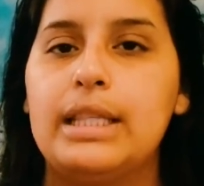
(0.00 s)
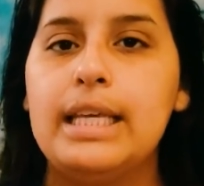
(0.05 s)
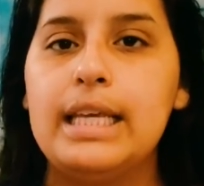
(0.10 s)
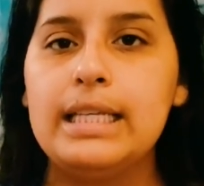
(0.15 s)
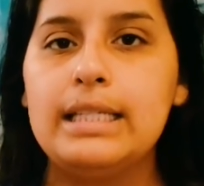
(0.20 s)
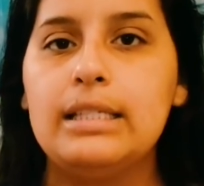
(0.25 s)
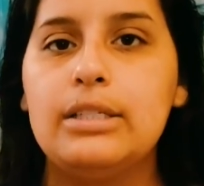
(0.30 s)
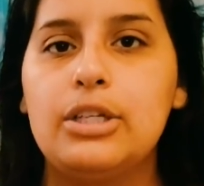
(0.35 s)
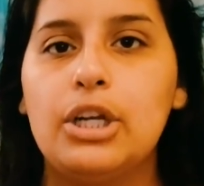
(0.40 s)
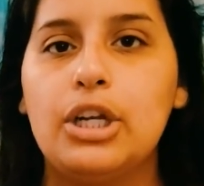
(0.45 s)

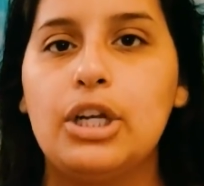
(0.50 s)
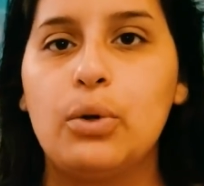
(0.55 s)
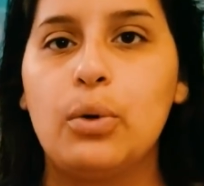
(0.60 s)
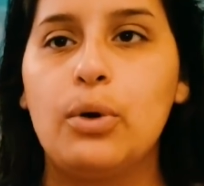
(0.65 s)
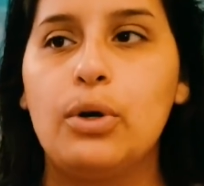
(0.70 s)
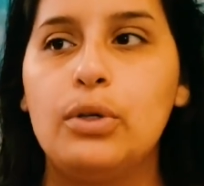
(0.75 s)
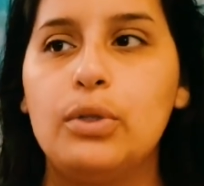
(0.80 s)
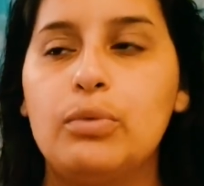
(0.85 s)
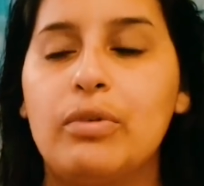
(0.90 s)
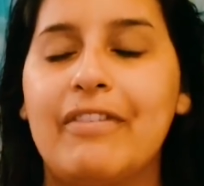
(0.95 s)
these
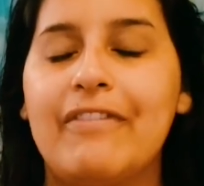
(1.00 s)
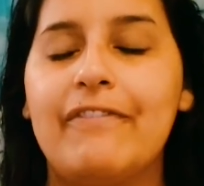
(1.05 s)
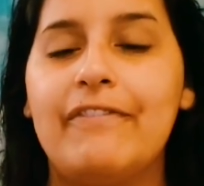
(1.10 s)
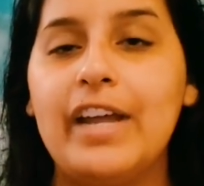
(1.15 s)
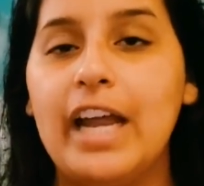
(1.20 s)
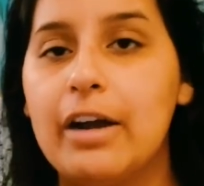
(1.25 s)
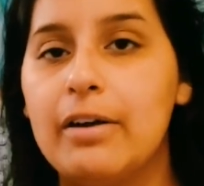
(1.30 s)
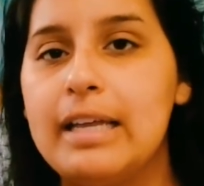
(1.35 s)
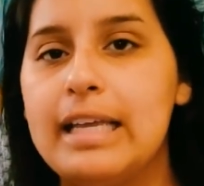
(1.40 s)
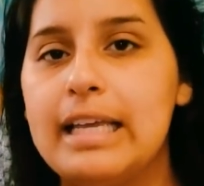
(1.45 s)
tutorials were
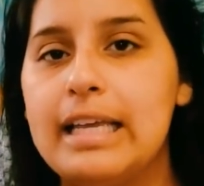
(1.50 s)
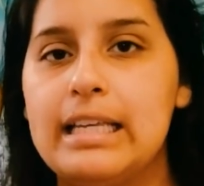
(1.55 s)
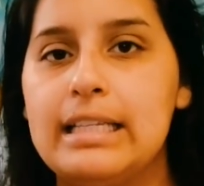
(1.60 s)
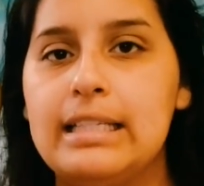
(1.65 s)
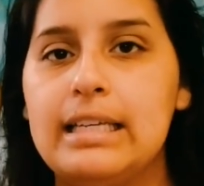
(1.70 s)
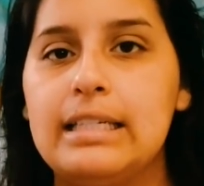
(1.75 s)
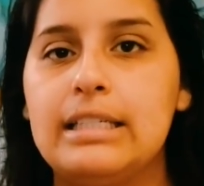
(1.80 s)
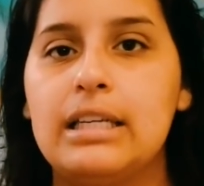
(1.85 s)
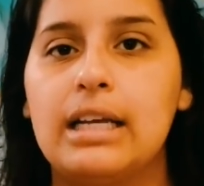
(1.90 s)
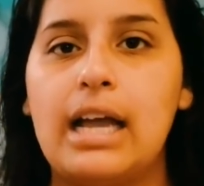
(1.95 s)
very
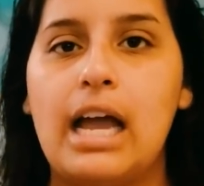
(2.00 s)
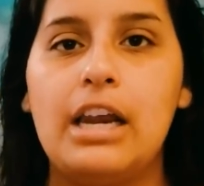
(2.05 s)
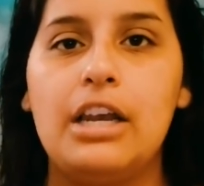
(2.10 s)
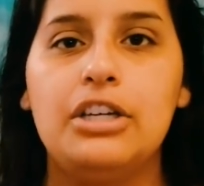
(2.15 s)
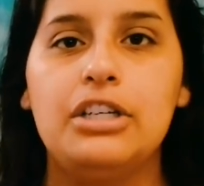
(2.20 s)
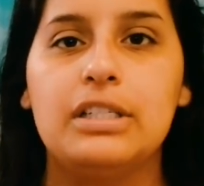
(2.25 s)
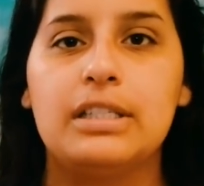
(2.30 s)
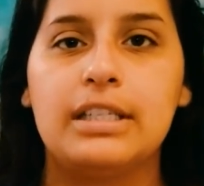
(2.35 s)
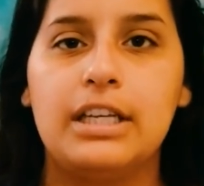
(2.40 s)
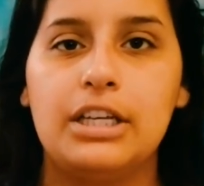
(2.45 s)
easy to kind
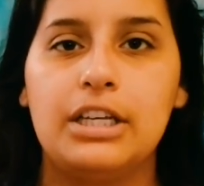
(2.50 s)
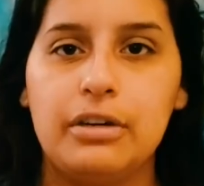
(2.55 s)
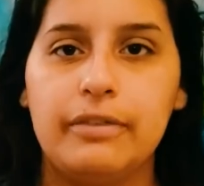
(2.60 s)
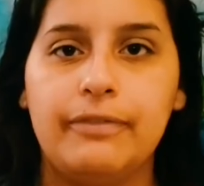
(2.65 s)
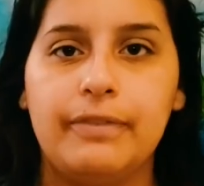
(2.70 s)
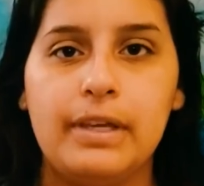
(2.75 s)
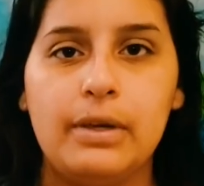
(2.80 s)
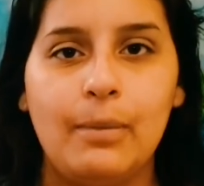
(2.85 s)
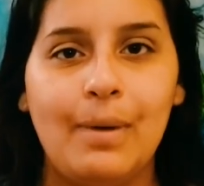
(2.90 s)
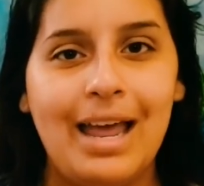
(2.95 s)
of just get your
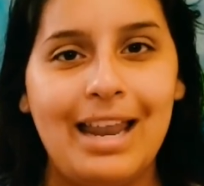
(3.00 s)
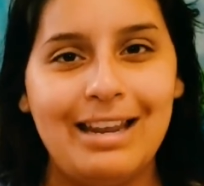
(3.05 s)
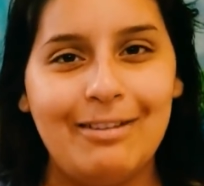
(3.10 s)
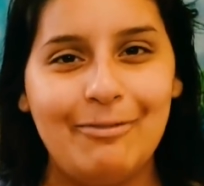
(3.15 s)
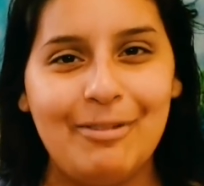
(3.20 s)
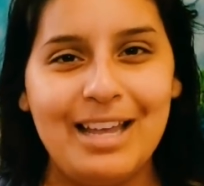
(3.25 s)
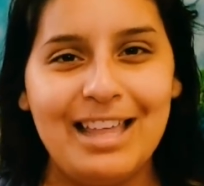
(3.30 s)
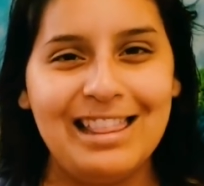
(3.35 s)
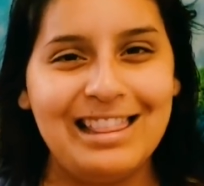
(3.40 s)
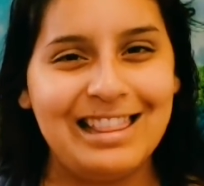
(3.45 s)
feet wet
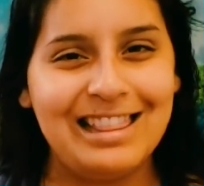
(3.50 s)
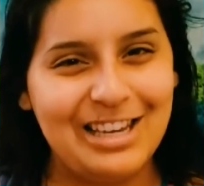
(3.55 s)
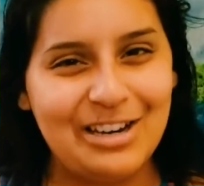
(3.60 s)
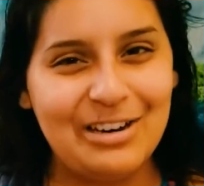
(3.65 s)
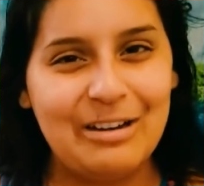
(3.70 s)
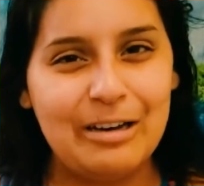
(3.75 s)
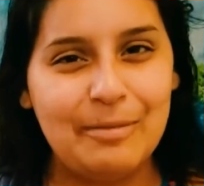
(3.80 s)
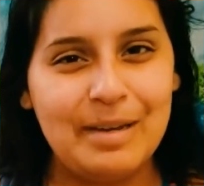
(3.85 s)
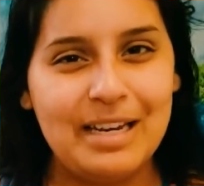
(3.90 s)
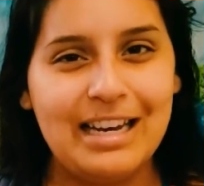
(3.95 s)
with, you
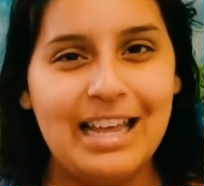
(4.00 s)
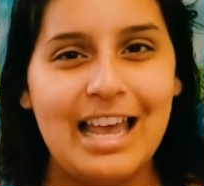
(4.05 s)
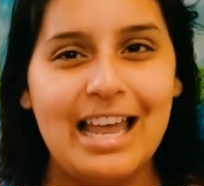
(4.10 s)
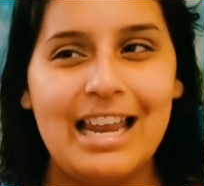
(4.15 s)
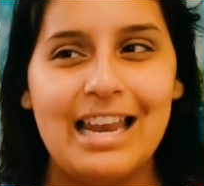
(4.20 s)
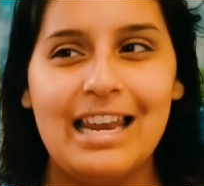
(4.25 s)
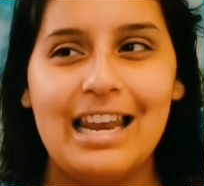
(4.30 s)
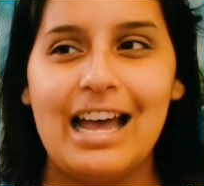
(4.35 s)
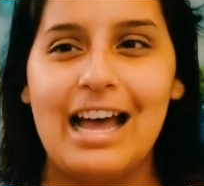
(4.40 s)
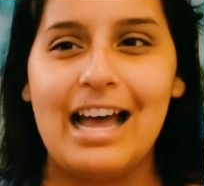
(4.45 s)
know what I mean,
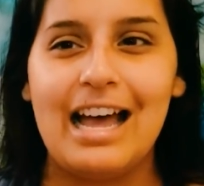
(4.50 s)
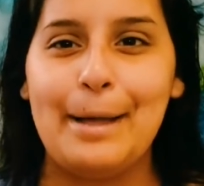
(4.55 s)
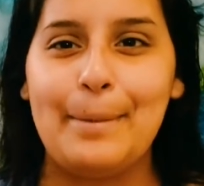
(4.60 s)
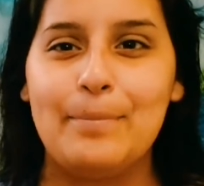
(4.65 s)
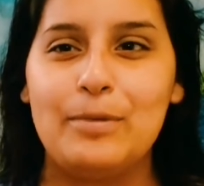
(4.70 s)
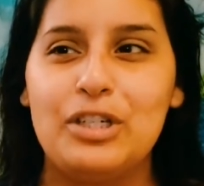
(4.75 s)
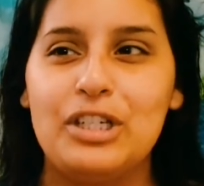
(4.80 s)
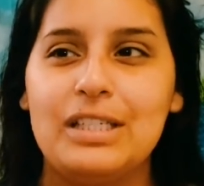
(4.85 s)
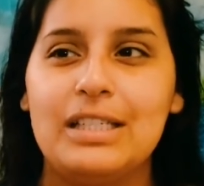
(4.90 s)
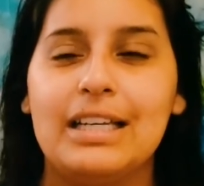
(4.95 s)

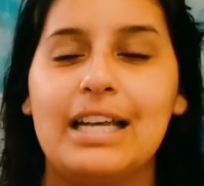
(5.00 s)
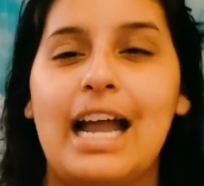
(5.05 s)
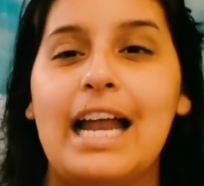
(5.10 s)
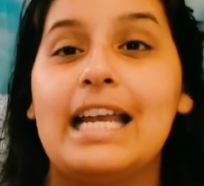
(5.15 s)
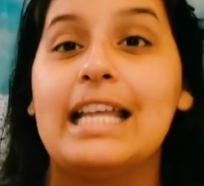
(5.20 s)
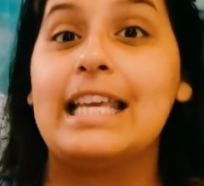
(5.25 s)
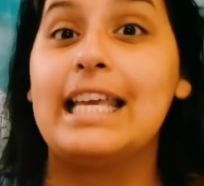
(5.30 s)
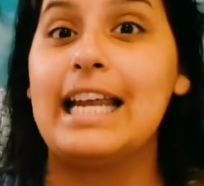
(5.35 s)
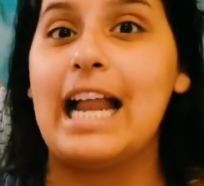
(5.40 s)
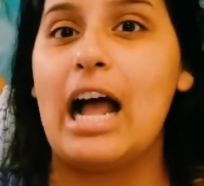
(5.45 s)
and just to
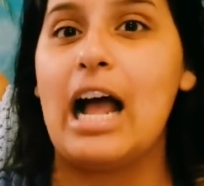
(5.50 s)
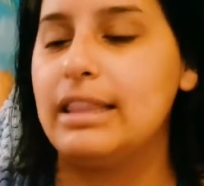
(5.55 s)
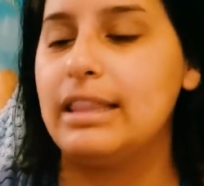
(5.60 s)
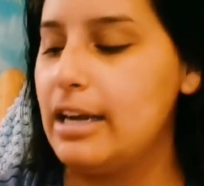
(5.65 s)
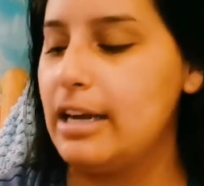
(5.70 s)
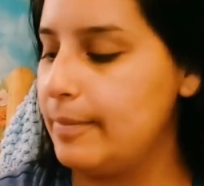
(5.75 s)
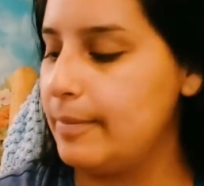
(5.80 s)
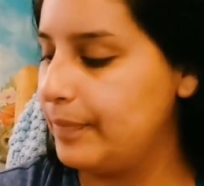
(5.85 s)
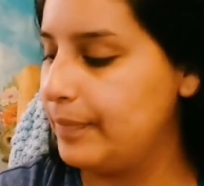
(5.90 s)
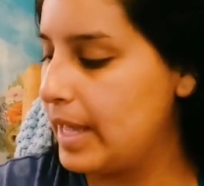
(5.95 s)
kind of get out
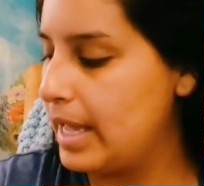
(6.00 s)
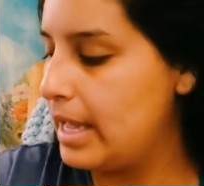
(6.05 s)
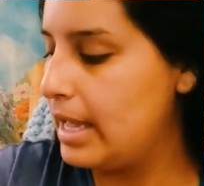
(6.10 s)
there.